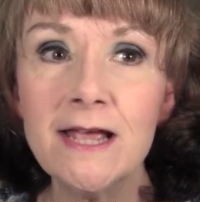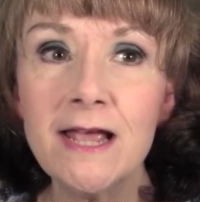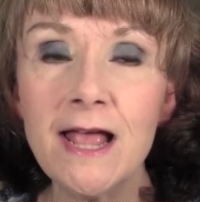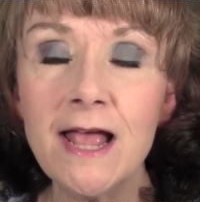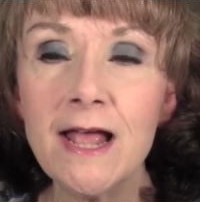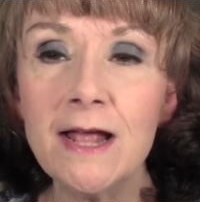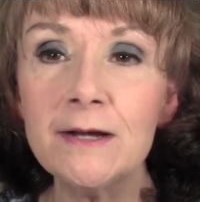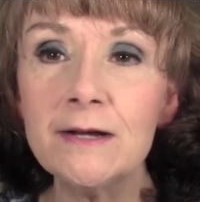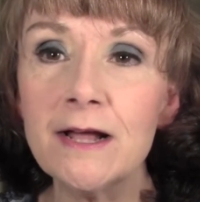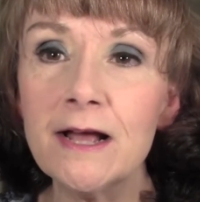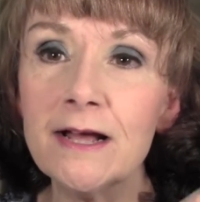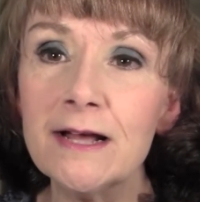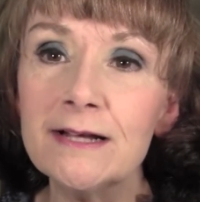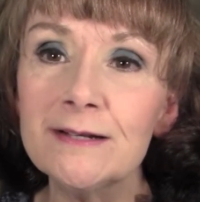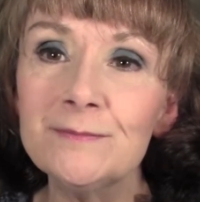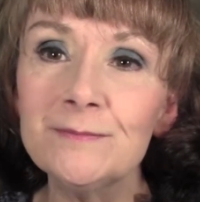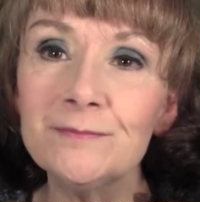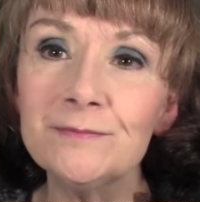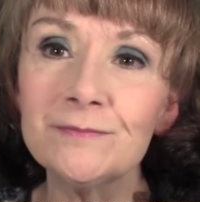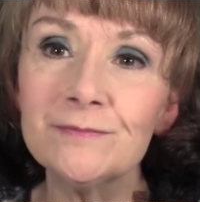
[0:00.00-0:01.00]

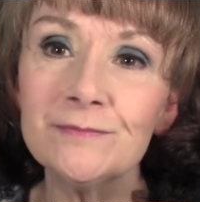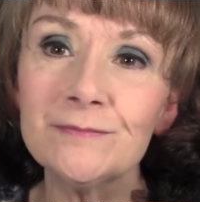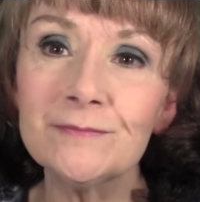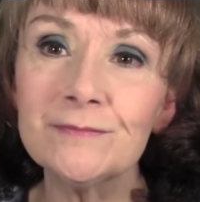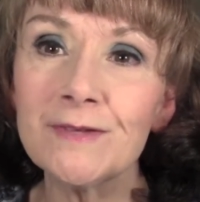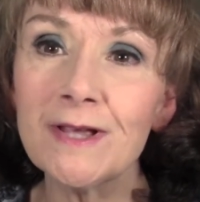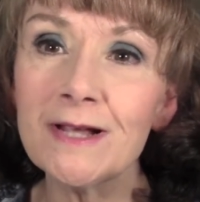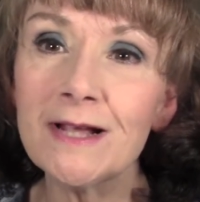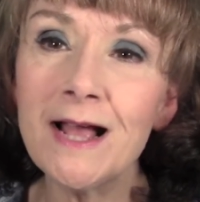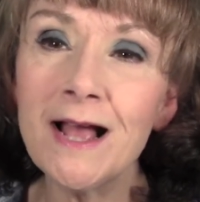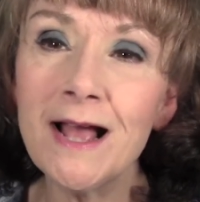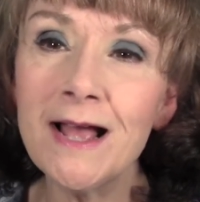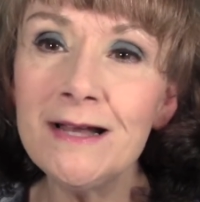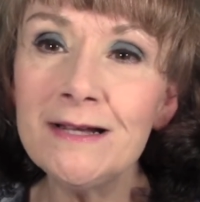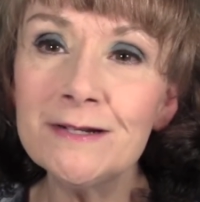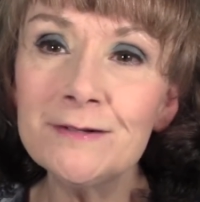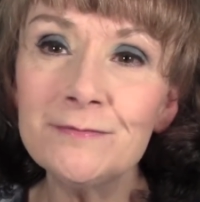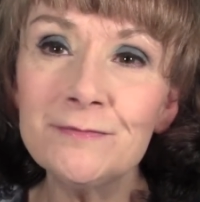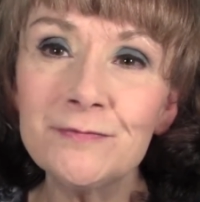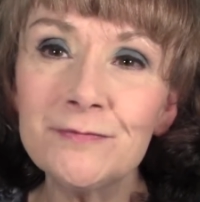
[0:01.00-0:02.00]
And
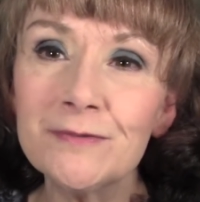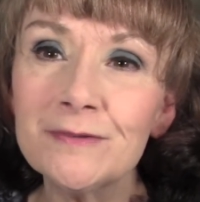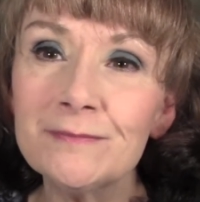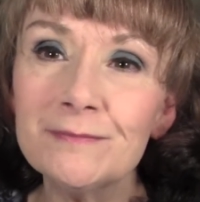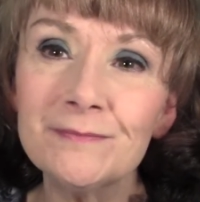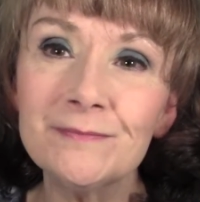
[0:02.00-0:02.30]
kind of